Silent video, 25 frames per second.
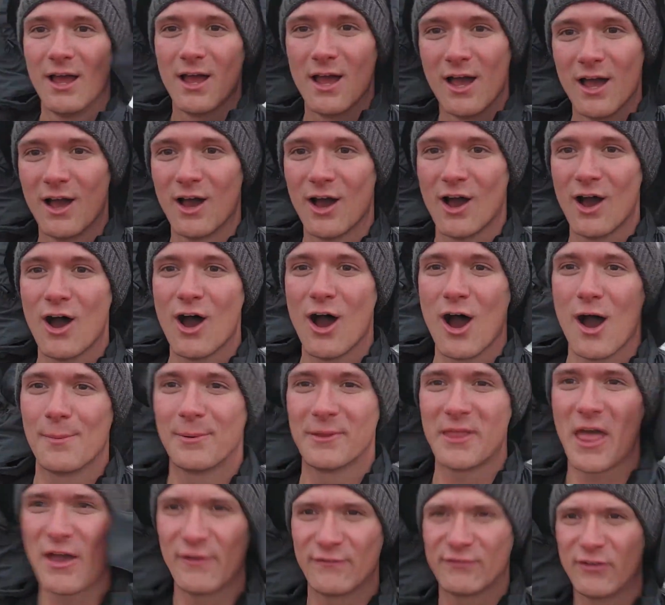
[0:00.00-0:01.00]
means
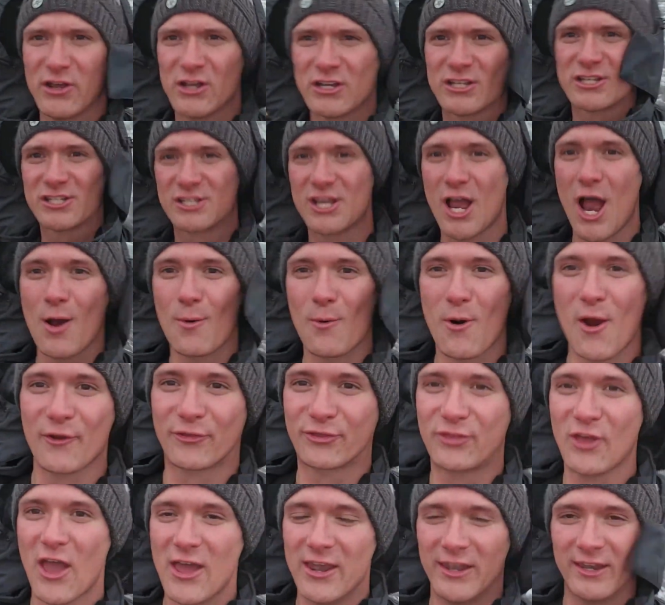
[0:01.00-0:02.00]
Golden Falls, and in the
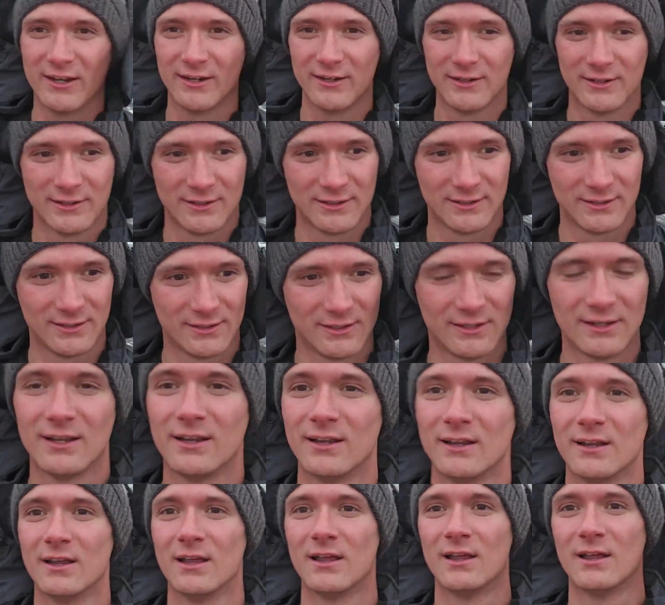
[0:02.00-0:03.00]
summertime,
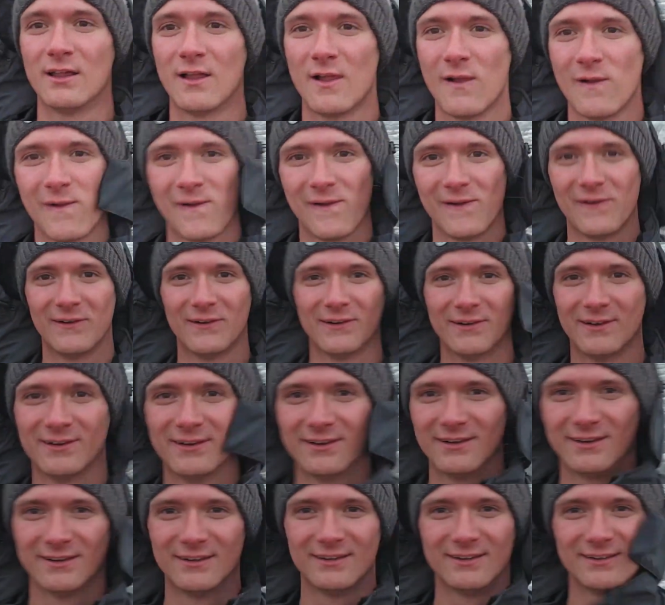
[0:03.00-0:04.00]
over
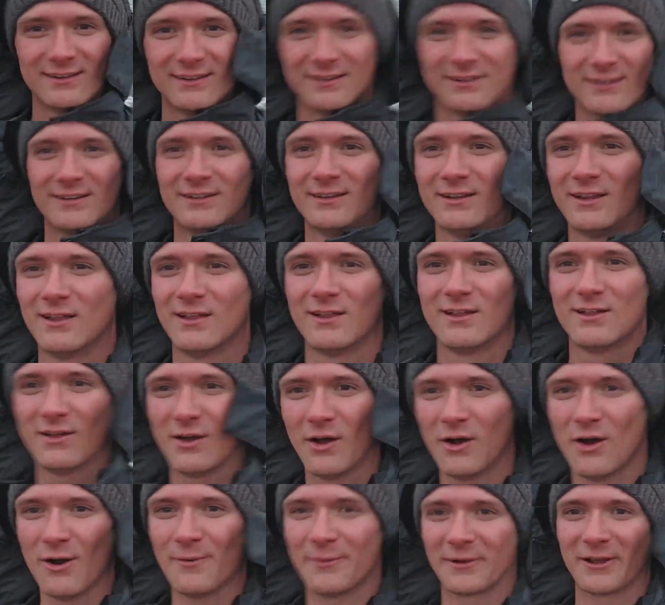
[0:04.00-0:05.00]
5,000 cubic feet
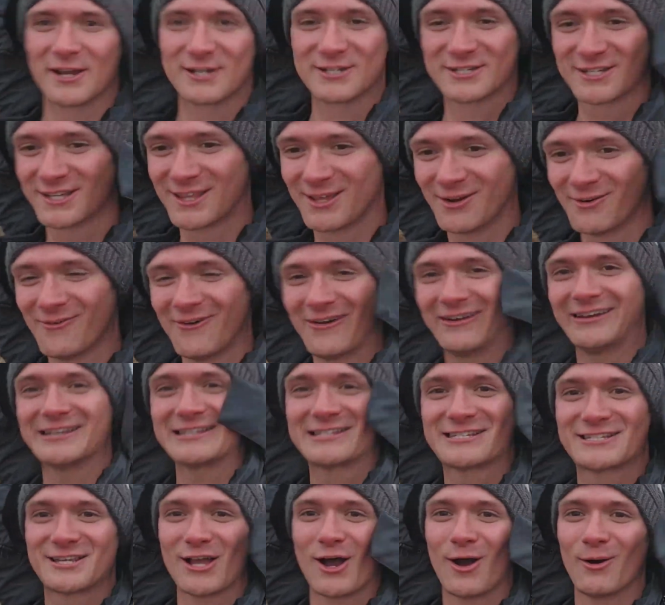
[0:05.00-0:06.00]
of water per
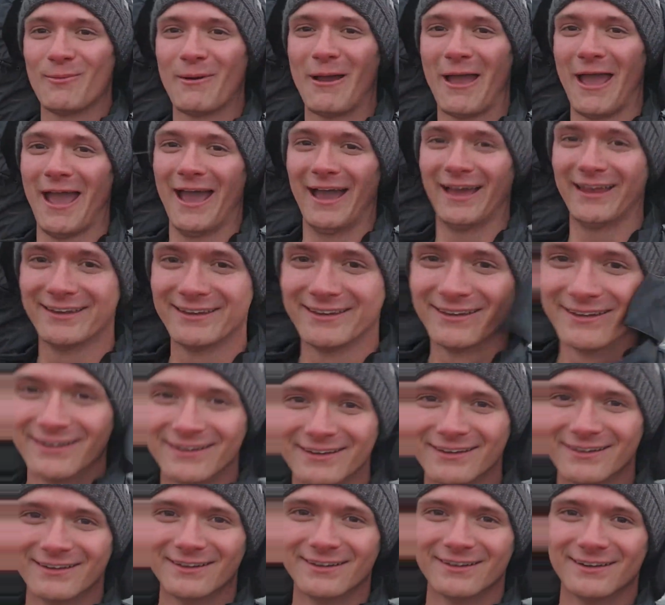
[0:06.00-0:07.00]
second comes rushing
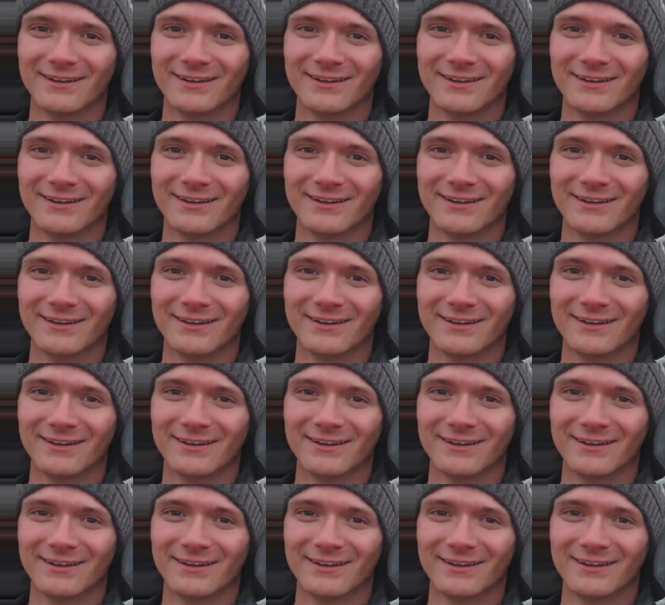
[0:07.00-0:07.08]
over the